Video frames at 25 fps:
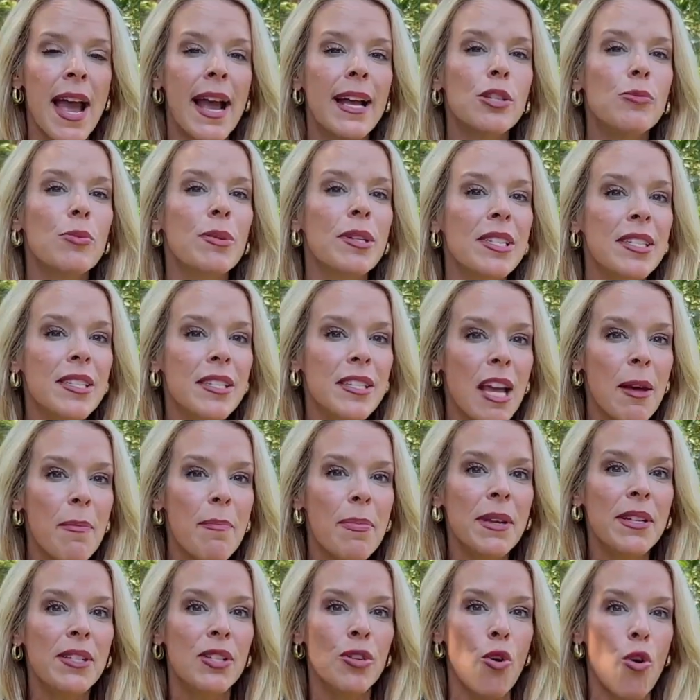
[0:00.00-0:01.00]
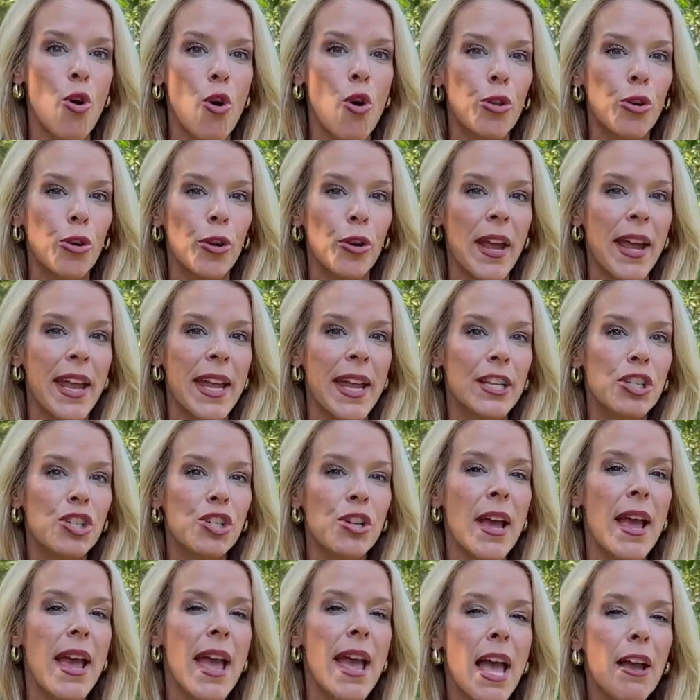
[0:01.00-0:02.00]
As we step into older age,
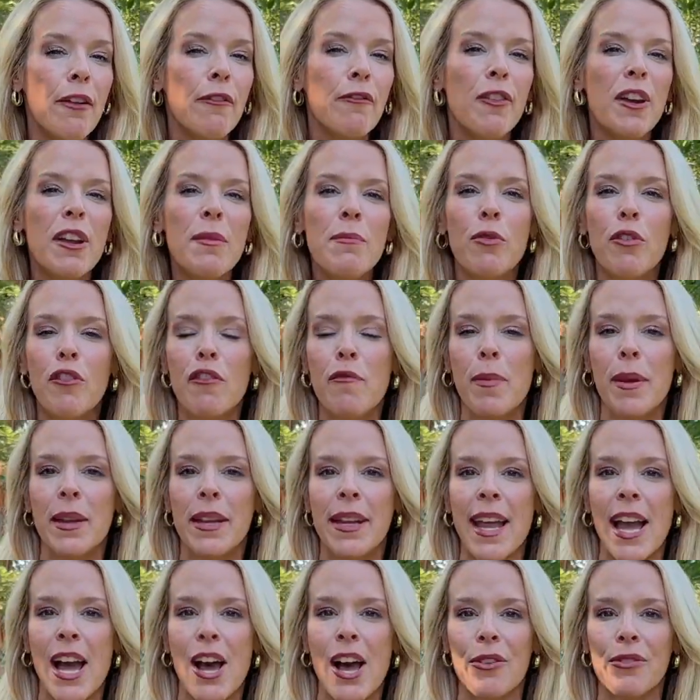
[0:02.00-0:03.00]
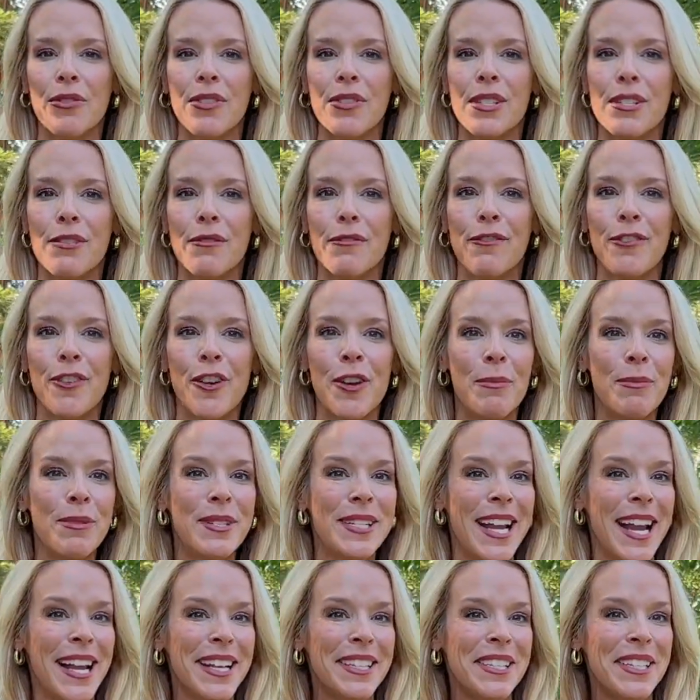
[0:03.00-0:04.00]
every movement counts, from
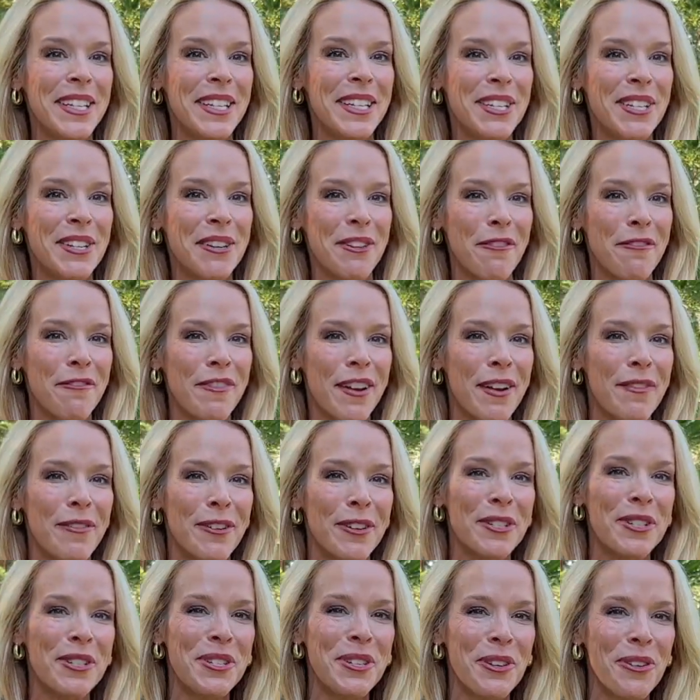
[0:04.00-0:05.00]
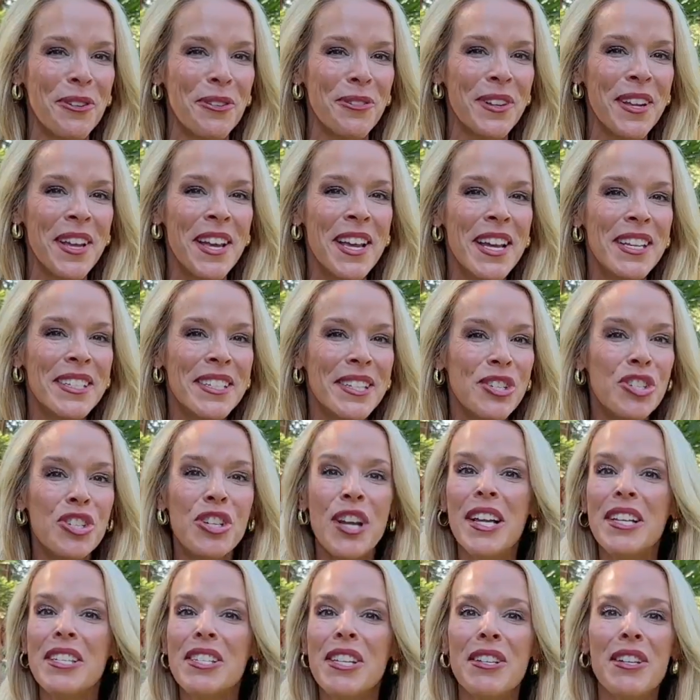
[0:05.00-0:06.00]
dancing to your favorite tune to
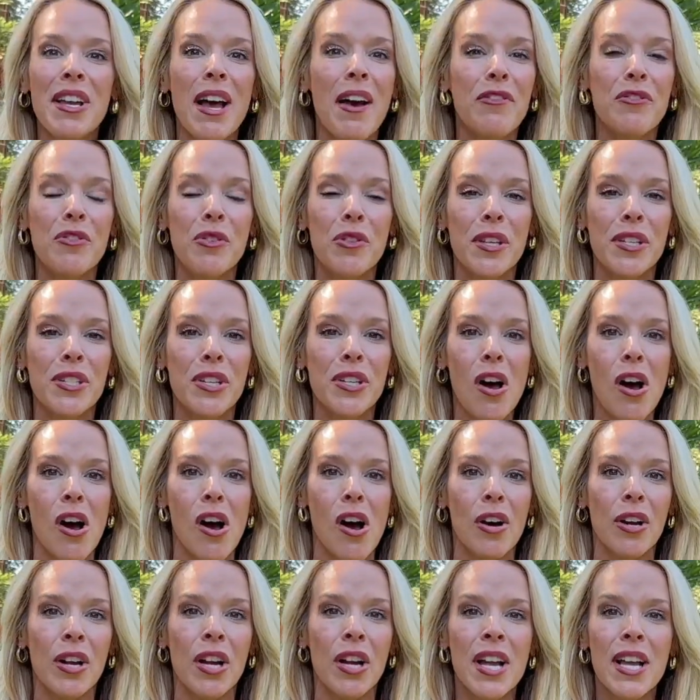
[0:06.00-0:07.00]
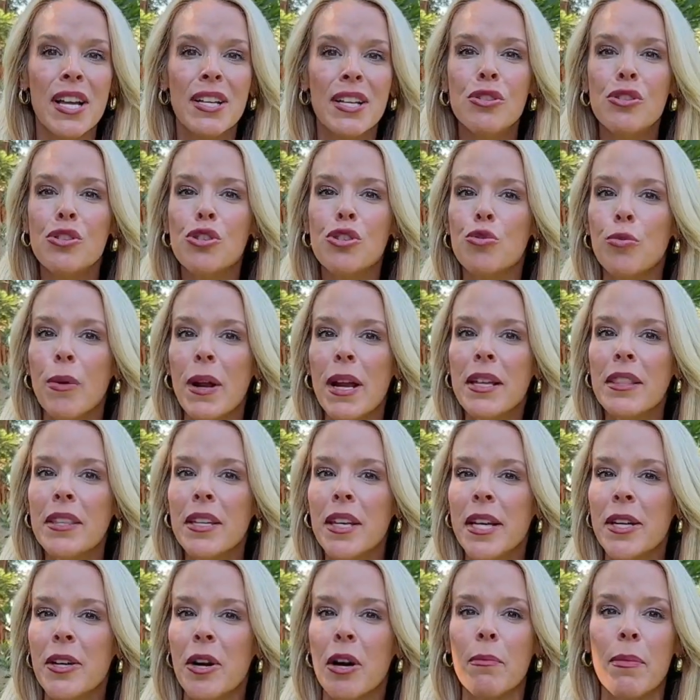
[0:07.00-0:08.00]
chasing after the dog.
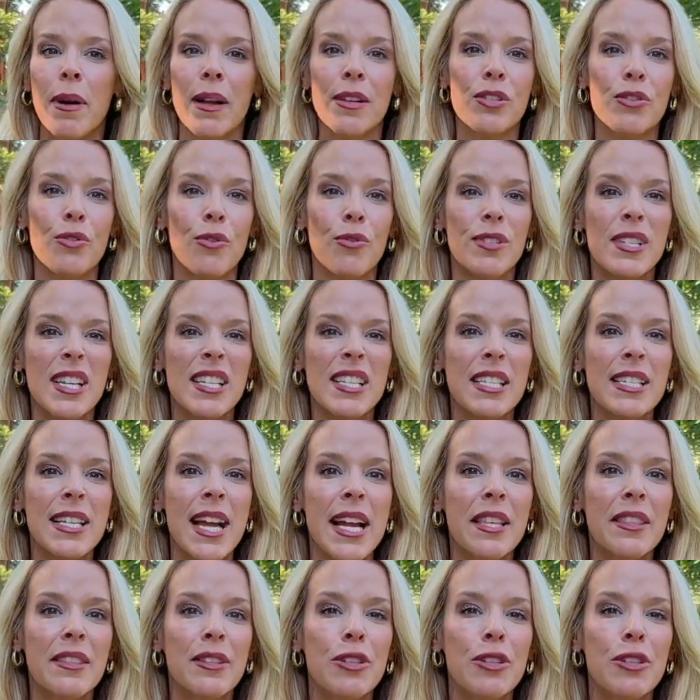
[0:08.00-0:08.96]
Strengthening our muscles is like